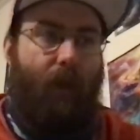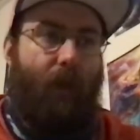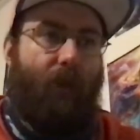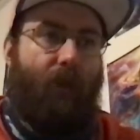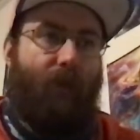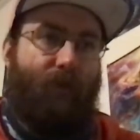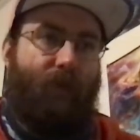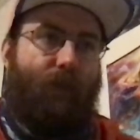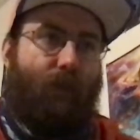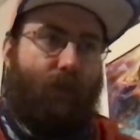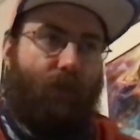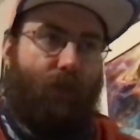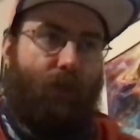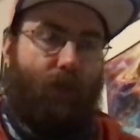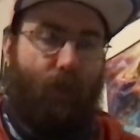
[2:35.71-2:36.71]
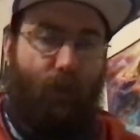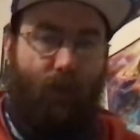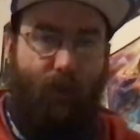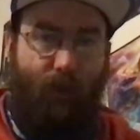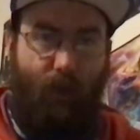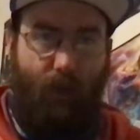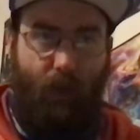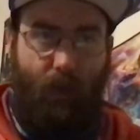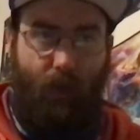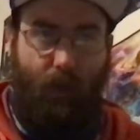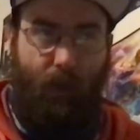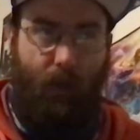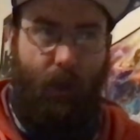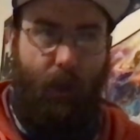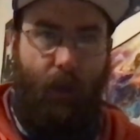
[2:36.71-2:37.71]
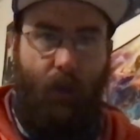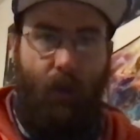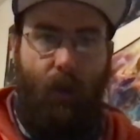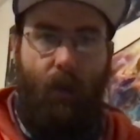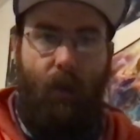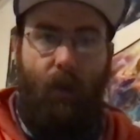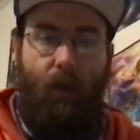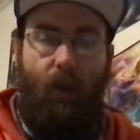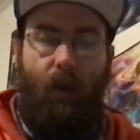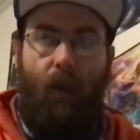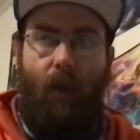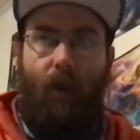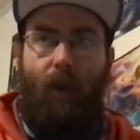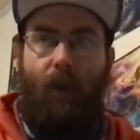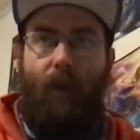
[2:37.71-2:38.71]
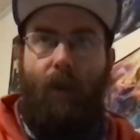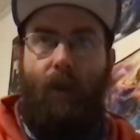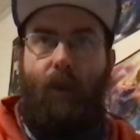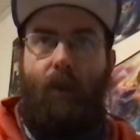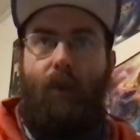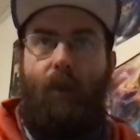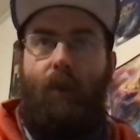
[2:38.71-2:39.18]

to research and still on side hide